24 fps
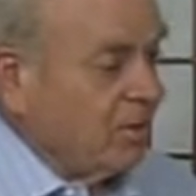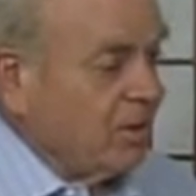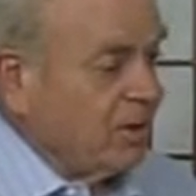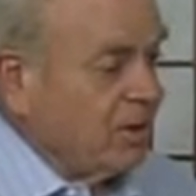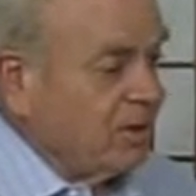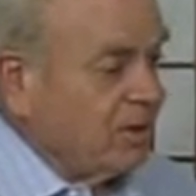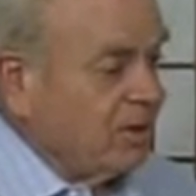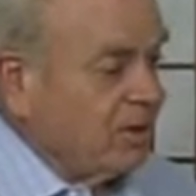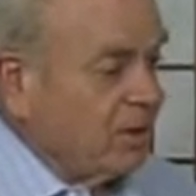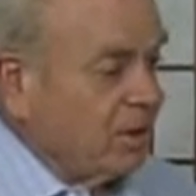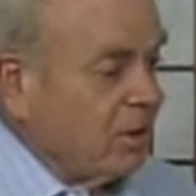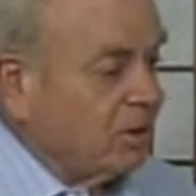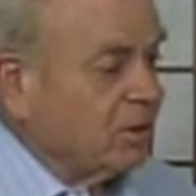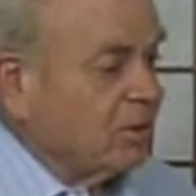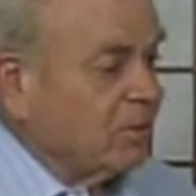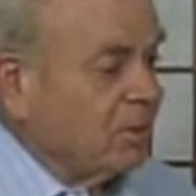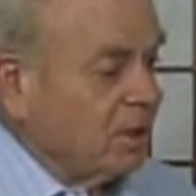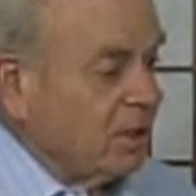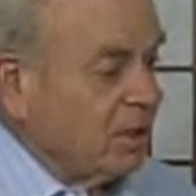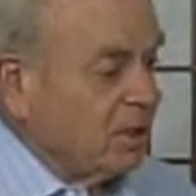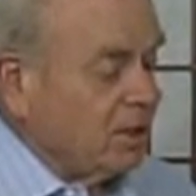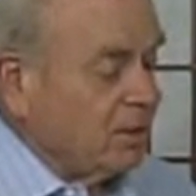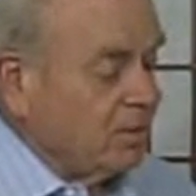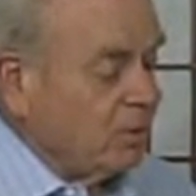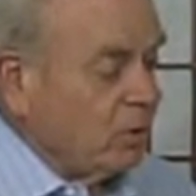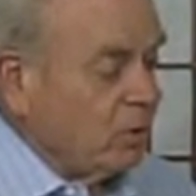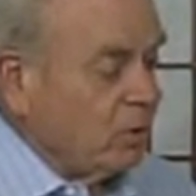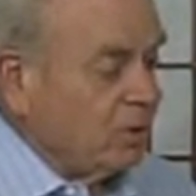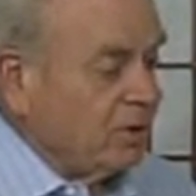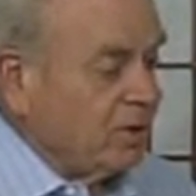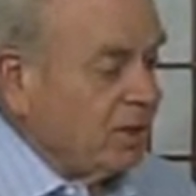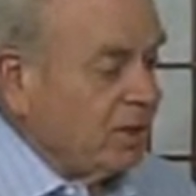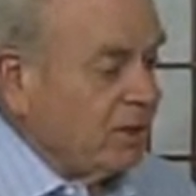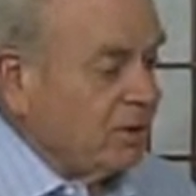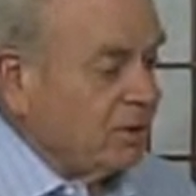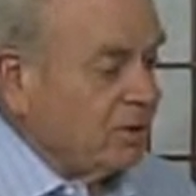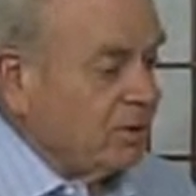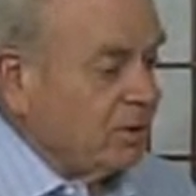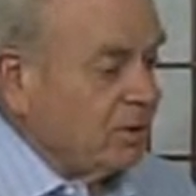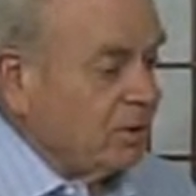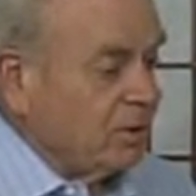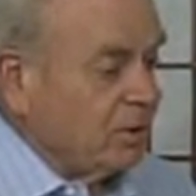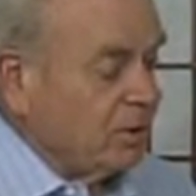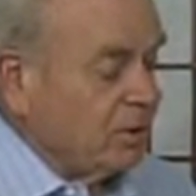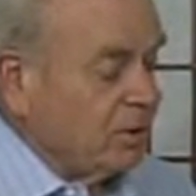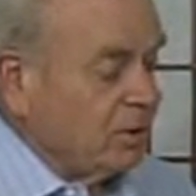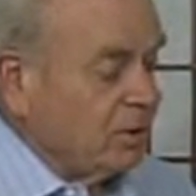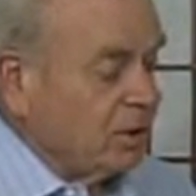but ultimately it boiled down
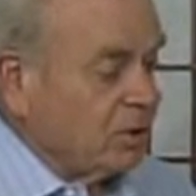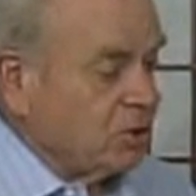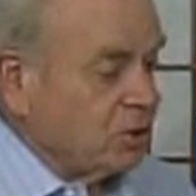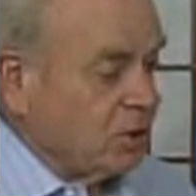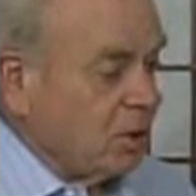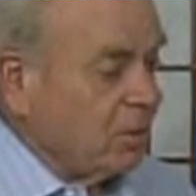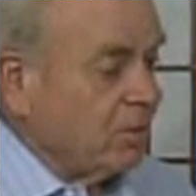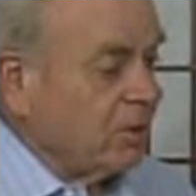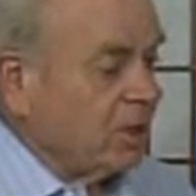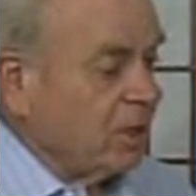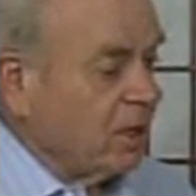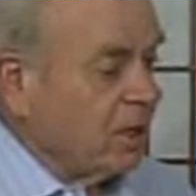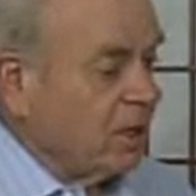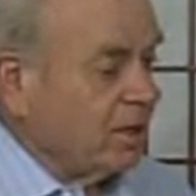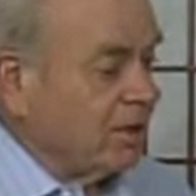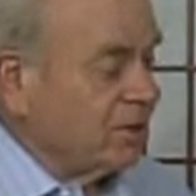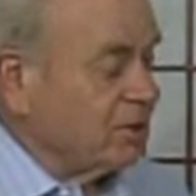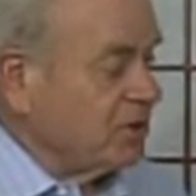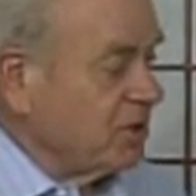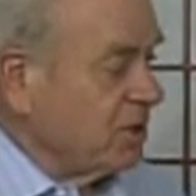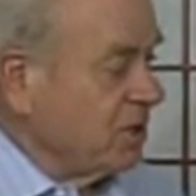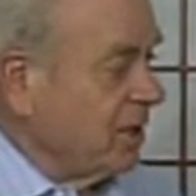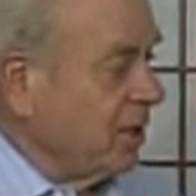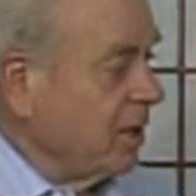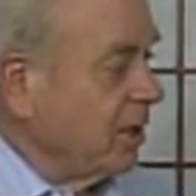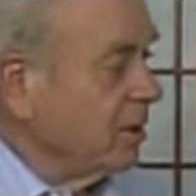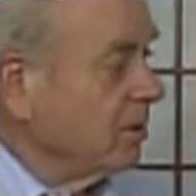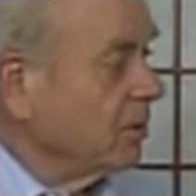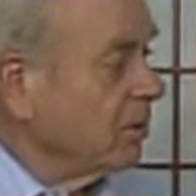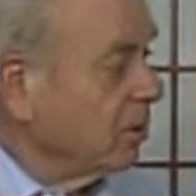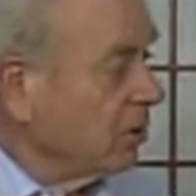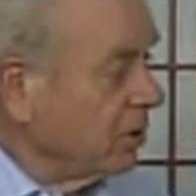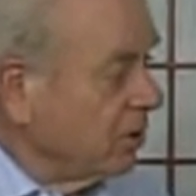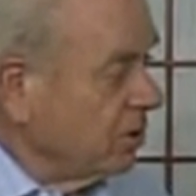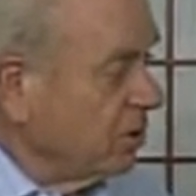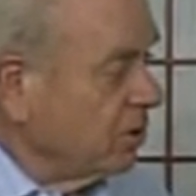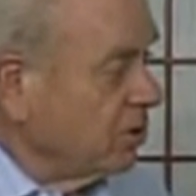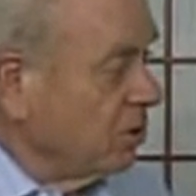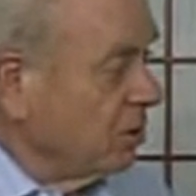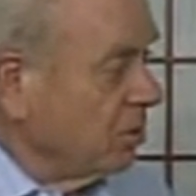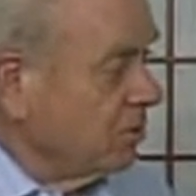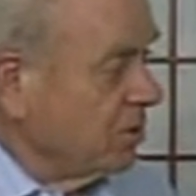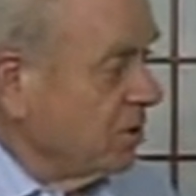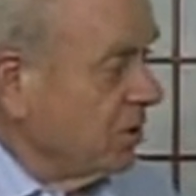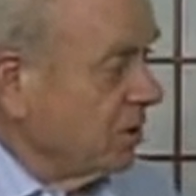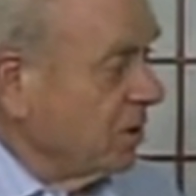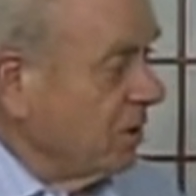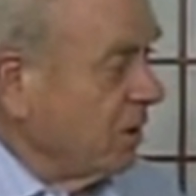to the chairman and I all sit down, look at the
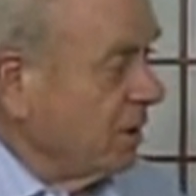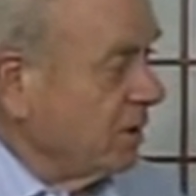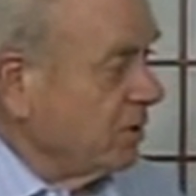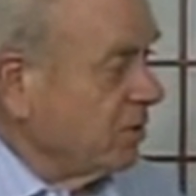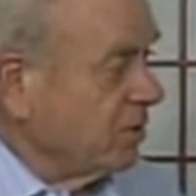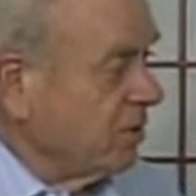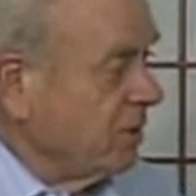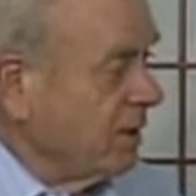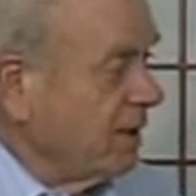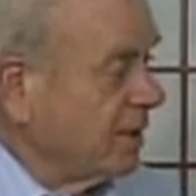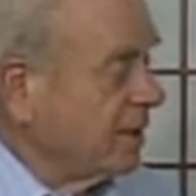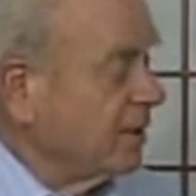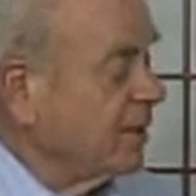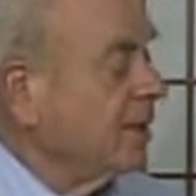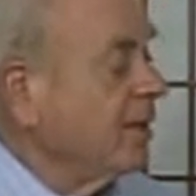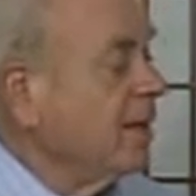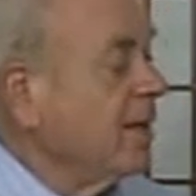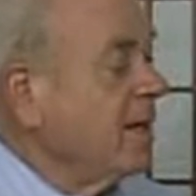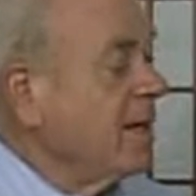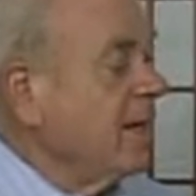terms of the contract,